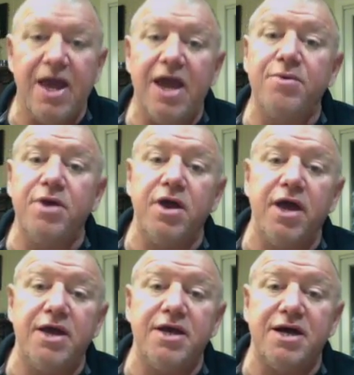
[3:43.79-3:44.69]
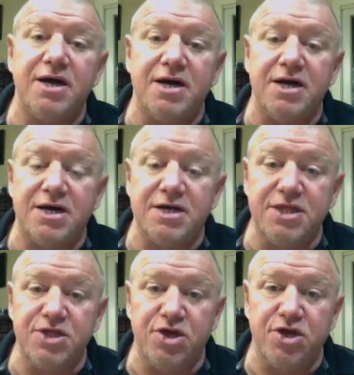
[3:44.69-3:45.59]
and we end
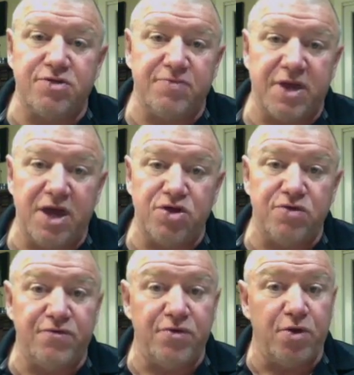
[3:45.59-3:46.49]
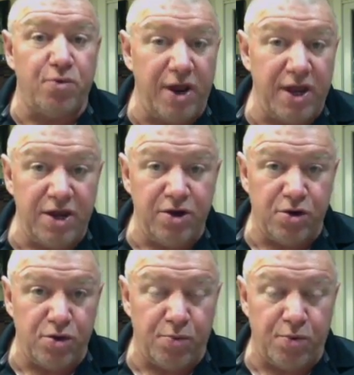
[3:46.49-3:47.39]
the justification for the Iranian
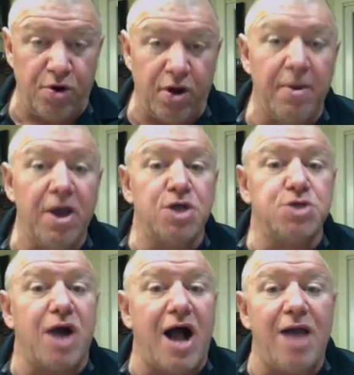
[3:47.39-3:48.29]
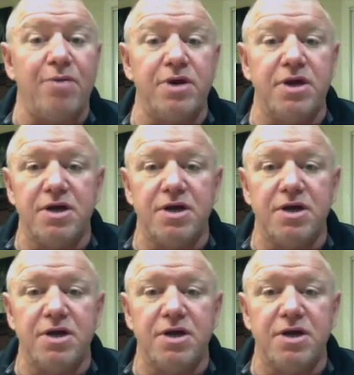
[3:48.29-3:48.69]
nuclear program. So I would